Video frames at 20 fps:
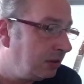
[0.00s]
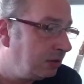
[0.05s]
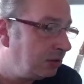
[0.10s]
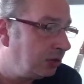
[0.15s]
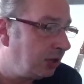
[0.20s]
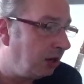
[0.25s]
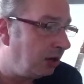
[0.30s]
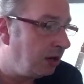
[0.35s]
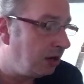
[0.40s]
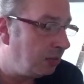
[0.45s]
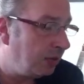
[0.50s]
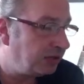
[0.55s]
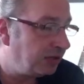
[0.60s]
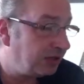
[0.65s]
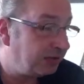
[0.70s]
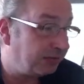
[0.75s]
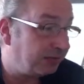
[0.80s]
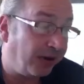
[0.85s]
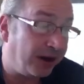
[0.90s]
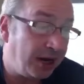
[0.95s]
show you, which
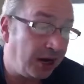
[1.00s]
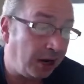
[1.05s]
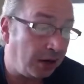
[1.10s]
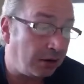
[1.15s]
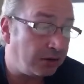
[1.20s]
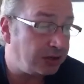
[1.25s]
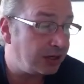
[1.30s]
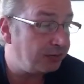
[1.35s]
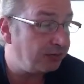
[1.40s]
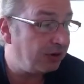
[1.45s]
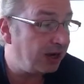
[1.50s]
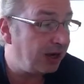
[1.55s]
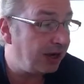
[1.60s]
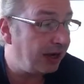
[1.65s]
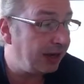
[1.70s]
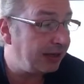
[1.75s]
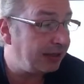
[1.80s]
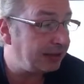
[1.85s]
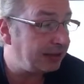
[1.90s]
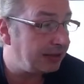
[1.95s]
is very closely
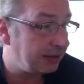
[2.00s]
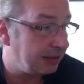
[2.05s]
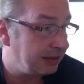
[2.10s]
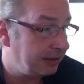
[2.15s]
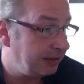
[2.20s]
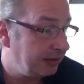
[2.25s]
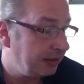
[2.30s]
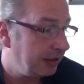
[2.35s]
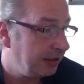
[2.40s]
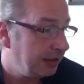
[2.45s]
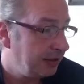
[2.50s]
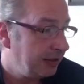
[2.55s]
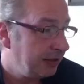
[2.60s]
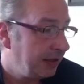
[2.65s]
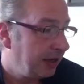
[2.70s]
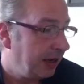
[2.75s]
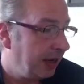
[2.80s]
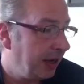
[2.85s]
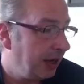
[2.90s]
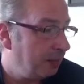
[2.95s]
related,
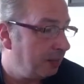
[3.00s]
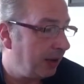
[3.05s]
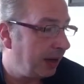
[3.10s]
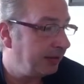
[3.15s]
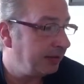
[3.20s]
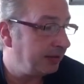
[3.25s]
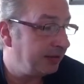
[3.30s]
and to